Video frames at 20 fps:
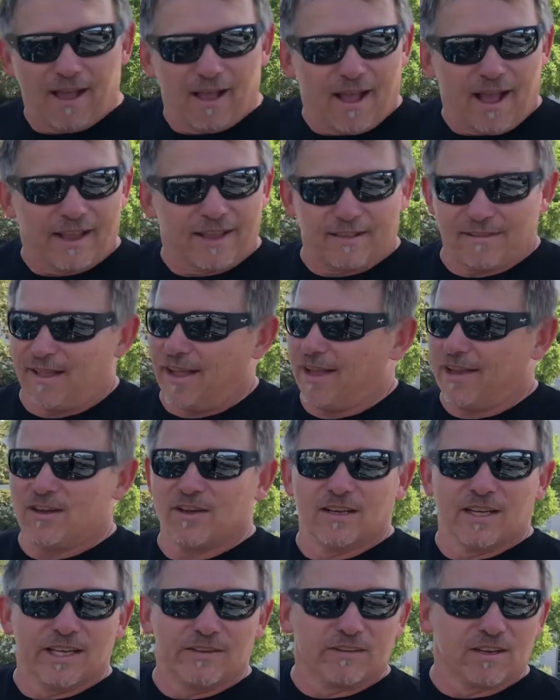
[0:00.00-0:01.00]
I
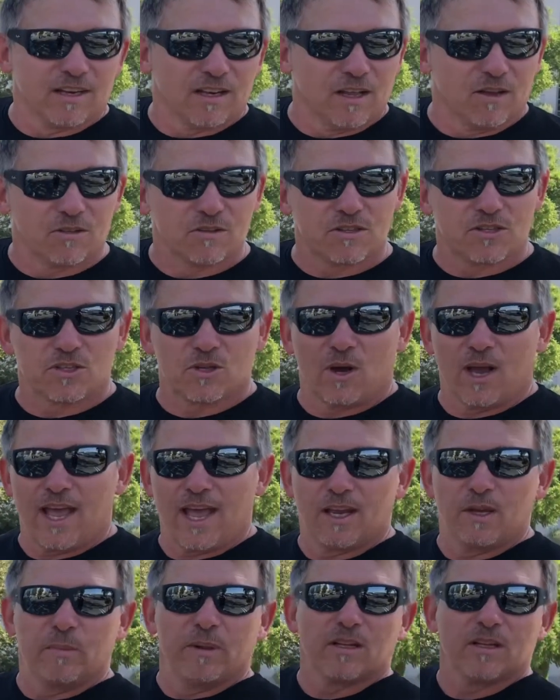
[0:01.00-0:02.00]
couldn't leave it alone, so I
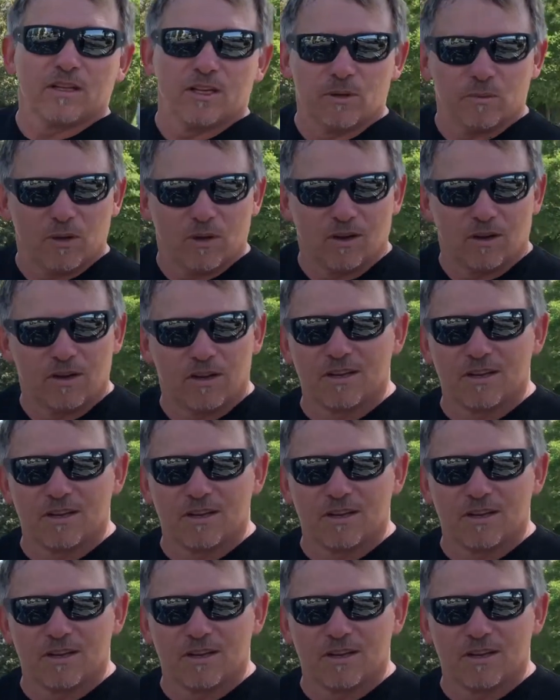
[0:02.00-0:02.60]
had to build a new motor.